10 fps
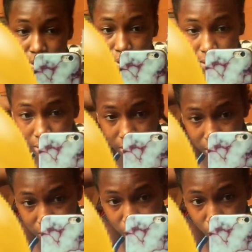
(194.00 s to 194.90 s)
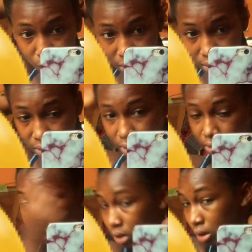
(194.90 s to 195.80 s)
bit bulky
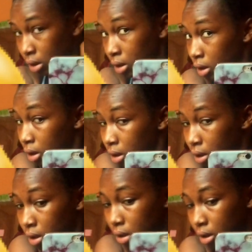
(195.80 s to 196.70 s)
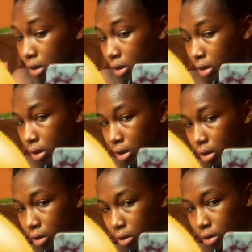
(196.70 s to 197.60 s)
and all of that. So
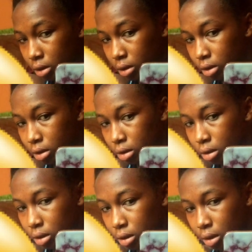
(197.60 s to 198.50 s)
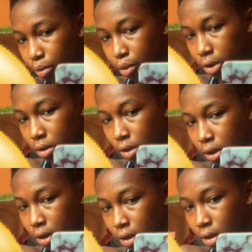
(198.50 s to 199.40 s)
I
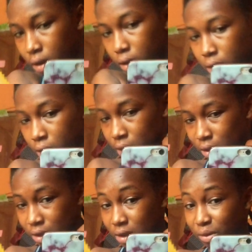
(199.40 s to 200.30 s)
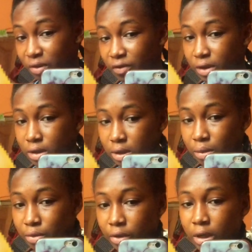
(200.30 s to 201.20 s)
unbraided it again and started
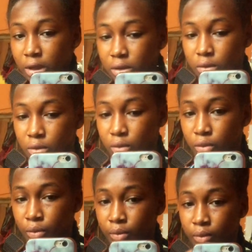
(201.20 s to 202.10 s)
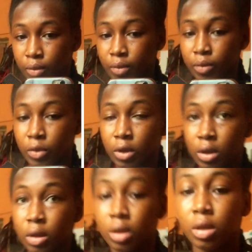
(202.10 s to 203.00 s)
afresh. I realized it wasn't
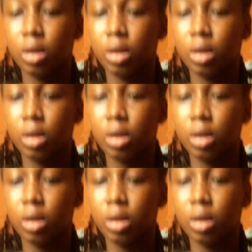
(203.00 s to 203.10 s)
nice at